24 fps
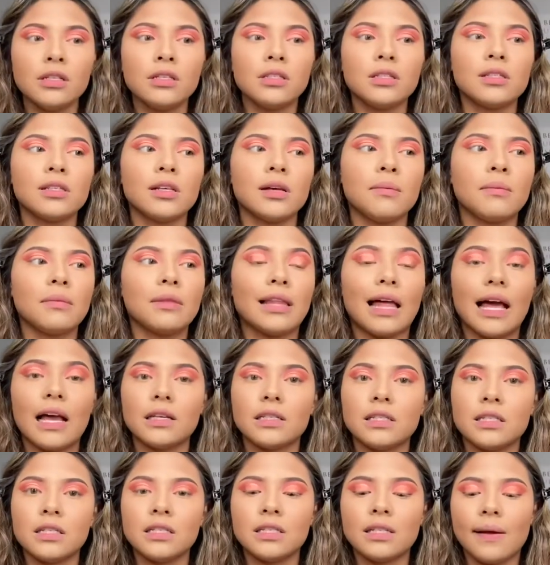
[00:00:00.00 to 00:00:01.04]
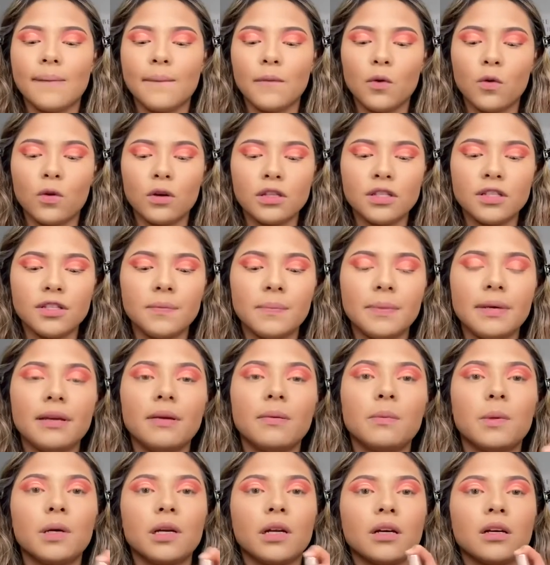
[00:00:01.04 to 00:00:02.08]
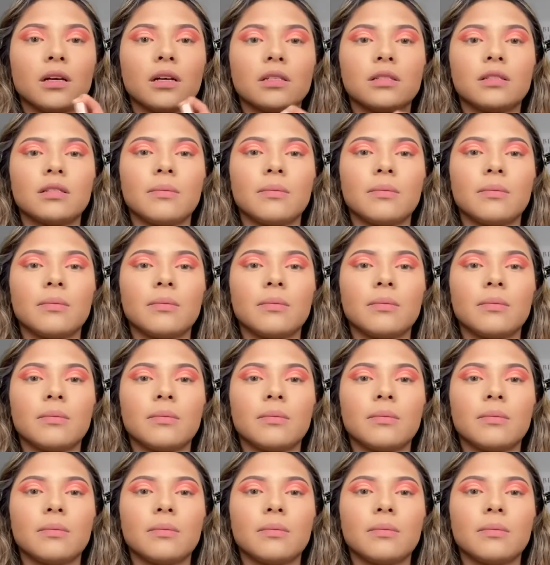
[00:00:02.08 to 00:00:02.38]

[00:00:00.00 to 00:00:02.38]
on some lashes, I'm going to be putting on